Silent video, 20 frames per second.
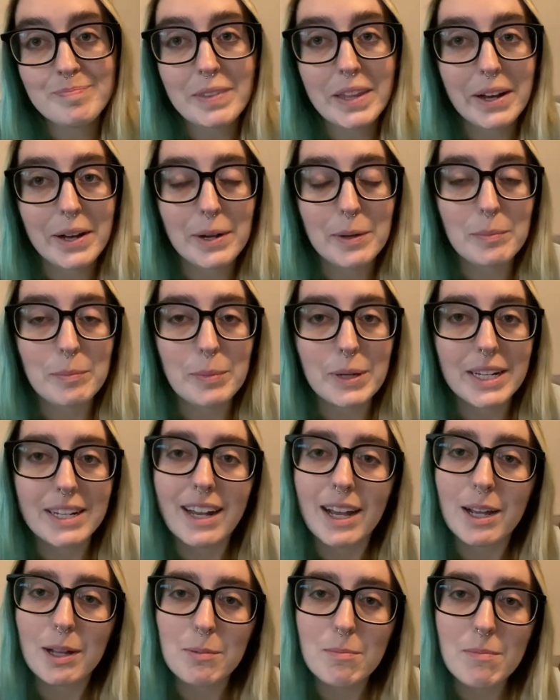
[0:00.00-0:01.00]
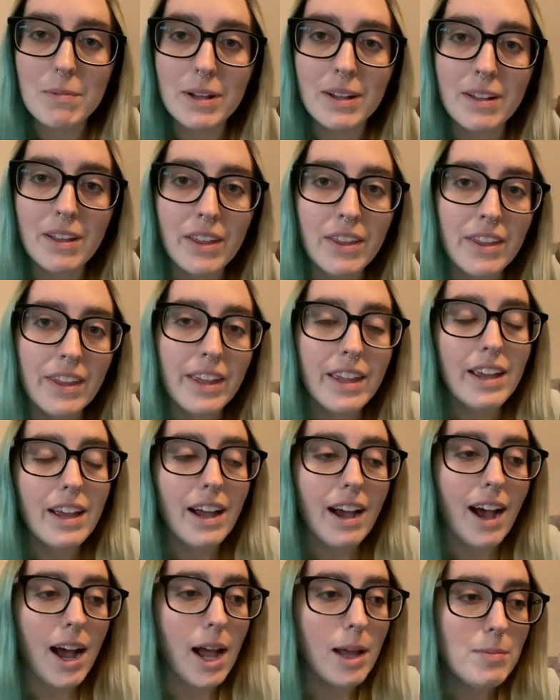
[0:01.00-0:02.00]
Um, but I'm
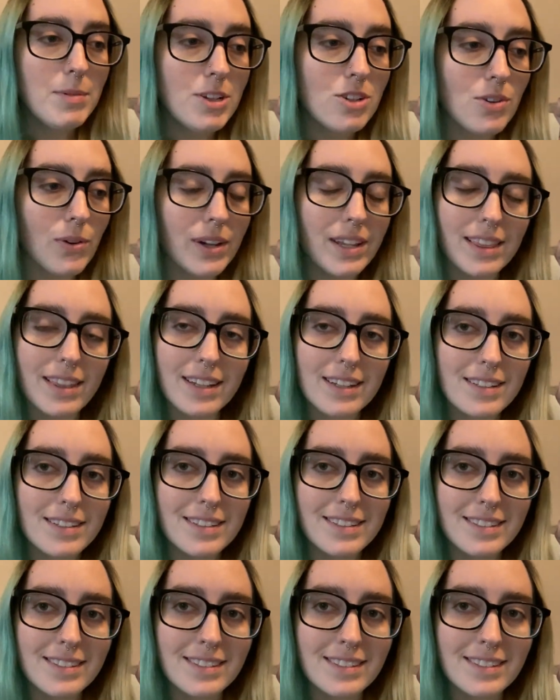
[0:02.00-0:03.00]
I'm enjoying this.